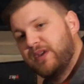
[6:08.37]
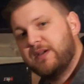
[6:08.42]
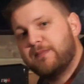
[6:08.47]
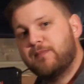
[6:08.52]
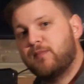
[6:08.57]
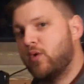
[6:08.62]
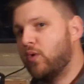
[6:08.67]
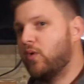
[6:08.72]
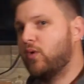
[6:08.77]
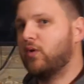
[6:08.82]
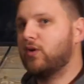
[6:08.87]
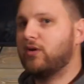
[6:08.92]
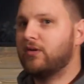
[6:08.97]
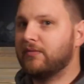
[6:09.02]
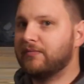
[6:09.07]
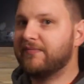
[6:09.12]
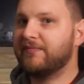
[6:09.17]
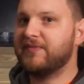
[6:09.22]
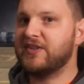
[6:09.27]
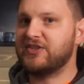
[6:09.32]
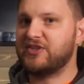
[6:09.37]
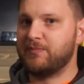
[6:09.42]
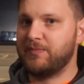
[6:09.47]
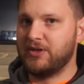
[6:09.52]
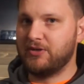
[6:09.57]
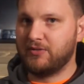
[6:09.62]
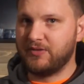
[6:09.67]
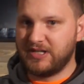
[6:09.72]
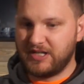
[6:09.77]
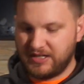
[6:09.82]
bit more
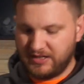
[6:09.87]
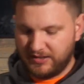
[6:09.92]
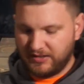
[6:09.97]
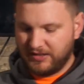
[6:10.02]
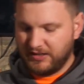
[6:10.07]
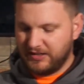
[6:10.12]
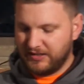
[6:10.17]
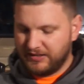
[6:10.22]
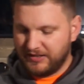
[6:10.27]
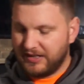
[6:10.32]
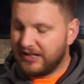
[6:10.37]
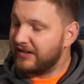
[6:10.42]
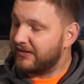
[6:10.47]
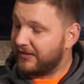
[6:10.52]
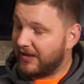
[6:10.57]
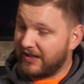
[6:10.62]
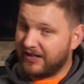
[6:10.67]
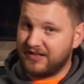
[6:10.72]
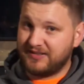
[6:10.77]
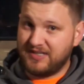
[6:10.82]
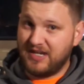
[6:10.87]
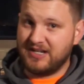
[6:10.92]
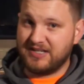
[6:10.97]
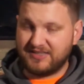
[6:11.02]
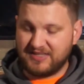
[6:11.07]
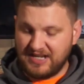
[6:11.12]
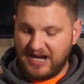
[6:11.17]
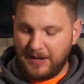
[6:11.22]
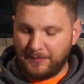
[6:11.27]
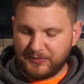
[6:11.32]
visibility, like I said,
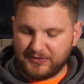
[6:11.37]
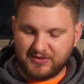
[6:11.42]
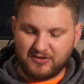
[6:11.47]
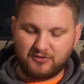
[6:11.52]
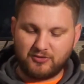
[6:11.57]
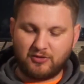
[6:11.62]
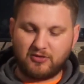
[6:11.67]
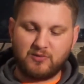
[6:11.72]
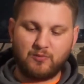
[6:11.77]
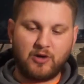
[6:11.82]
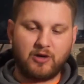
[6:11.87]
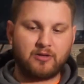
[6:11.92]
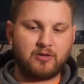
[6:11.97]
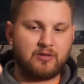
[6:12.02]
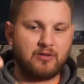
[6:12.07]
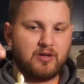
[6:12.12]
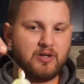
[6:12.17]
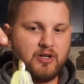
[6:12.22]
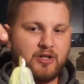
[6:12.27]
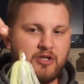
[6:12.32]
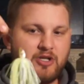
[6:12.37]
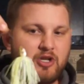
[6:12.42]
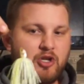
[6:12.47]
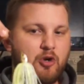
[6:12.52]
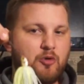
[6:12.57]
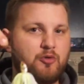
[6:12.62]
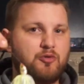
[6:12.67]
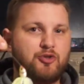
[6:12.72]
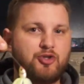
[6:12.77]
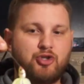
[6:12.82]
it's the opposite in dirty water. You
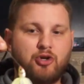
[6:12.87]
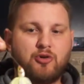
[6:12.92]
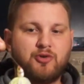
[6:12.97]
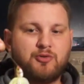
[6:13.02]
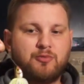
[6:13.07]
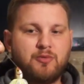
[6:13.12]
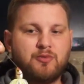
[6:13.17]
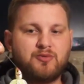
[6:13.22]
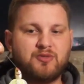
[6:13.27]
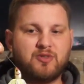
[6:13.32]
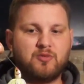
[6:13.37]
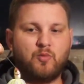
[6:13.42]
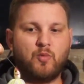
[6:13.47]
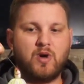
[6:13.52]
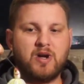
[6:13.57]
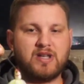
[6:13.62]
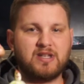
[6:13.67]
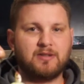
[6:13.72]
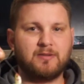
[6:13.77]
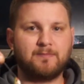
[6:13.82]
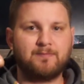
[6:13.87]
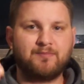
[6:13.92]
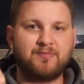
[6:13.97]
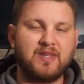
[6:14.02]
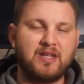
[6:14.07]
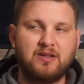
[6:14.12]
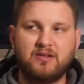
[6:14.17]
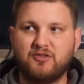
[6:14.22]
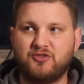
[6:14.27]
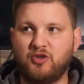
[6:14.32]
go to a chartreuse and white.
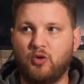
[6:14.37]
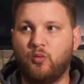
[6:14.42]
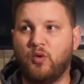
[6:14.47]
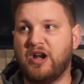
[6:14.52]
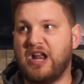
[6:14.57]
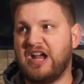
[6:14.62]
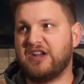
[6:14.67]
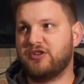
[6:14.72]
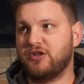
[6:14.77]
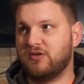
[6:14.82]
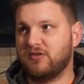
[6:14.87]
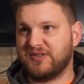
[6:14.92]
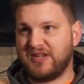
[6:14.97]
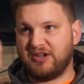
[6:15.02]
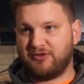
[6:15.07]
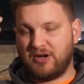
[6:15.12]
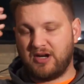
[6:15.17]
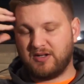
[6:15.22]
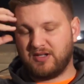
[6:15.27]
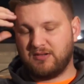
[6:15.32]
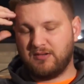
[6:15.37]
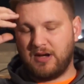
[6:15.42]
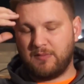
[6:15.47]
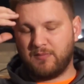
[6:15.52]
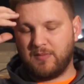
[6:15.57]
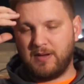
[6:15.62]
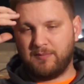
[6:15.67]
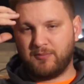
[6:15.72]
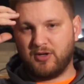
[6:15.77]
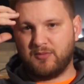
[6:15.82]
So what I do is I try to
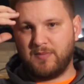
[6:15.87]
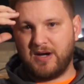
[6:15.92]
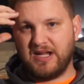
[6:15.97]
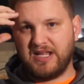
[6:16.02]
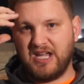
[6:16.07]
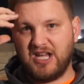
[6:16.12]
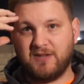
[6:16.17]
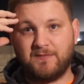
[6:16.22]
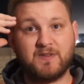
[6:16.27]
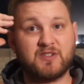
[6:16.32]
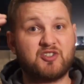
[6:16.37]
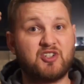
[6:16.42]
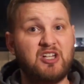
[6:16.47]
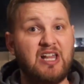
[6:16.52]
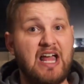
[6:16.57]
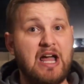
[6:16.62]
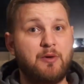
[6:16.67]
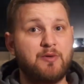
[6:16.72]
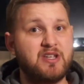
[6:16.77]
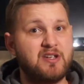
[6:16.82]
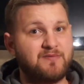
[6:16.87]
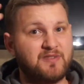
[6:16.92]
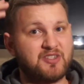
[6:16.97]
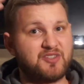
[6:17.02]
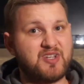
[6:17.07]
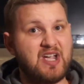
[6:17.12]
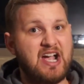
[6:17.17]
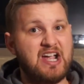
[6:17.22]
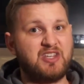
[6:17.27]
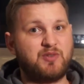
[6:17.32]
remember in my head, if it's cloudy, if the
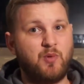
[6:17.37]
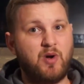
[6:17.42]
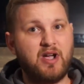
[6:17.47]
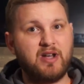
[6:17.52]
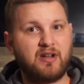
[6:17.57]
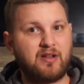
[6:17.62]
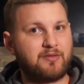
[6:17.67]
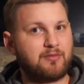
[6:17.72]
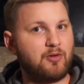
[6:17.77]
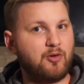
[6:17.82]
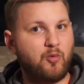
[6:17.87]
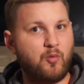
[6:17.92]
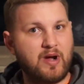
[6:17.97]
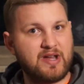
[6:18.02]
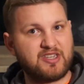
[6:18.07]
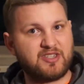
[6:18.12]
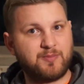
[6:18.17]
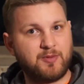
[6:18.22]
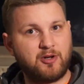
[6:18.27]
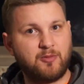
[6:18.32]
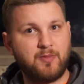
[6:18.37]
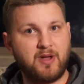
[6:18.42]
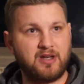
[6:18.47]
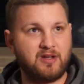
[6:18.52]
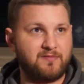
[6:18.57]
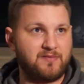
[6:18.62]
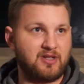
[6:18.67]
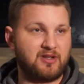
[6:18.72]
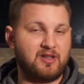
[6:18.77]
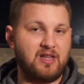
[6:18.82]
sky's white, I throw a white
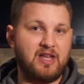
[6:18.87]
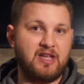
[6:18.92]
spinnerbait. If